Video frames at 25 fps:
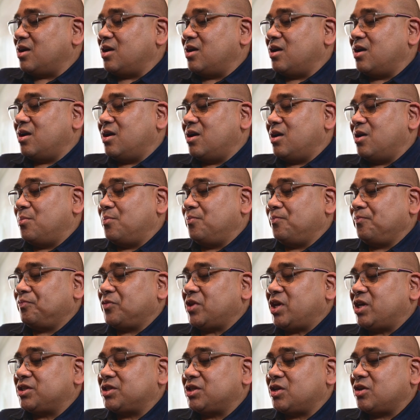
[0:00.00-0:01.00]
um,
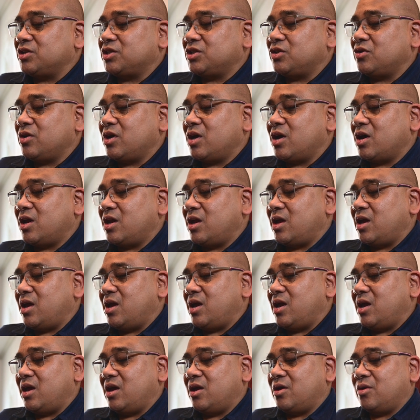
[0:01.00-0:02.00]
it's also got
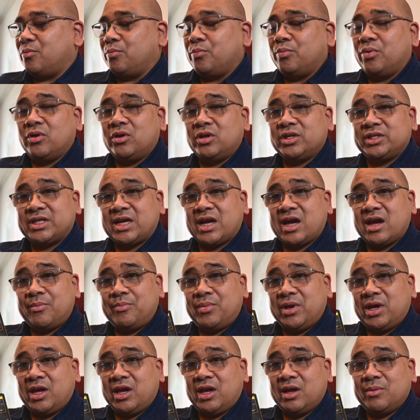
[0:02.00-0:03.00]
a bullseye
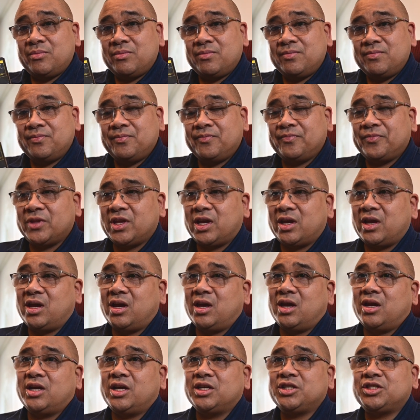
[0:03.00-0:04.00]
beam,
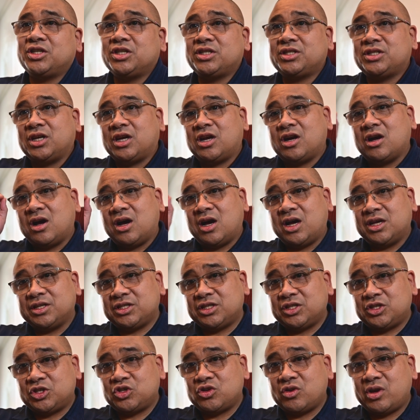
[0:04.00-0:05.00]
and it's just a
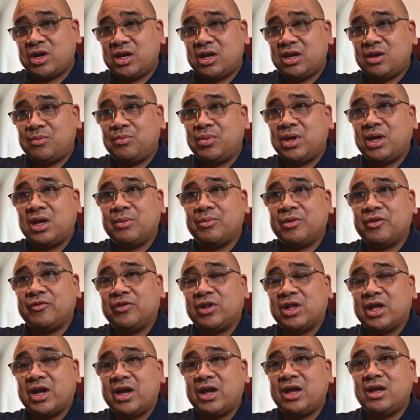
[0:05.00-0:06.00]
concentrated beam of
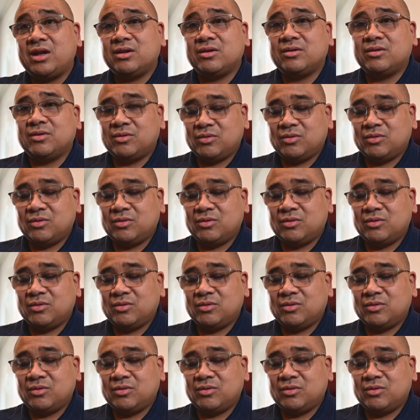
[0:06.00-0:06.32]
light,